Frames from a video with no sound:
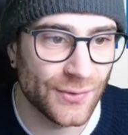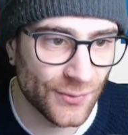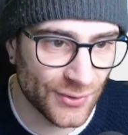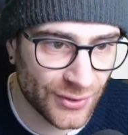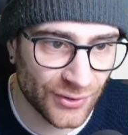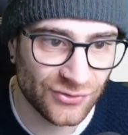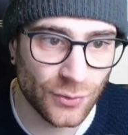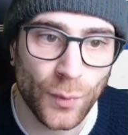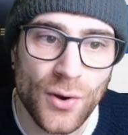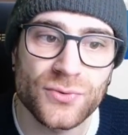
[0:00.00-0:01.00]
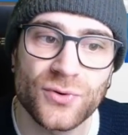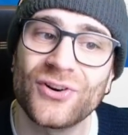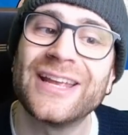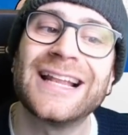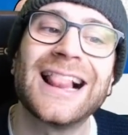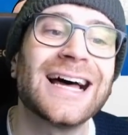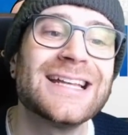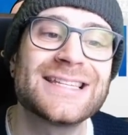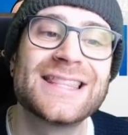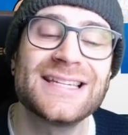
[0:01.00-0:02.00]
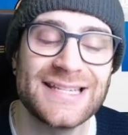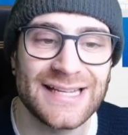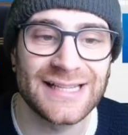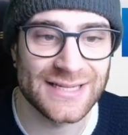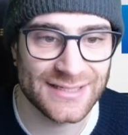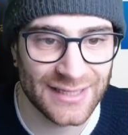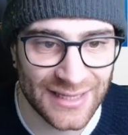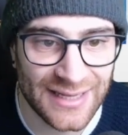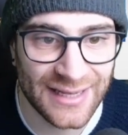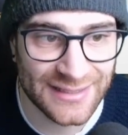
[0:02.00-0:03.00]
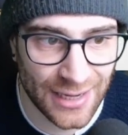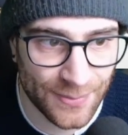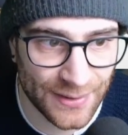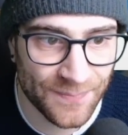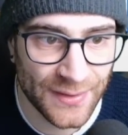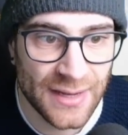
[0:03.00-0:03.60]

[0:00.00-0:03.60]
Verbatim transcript: Rui Costa won't greenlight the deal until he is happy.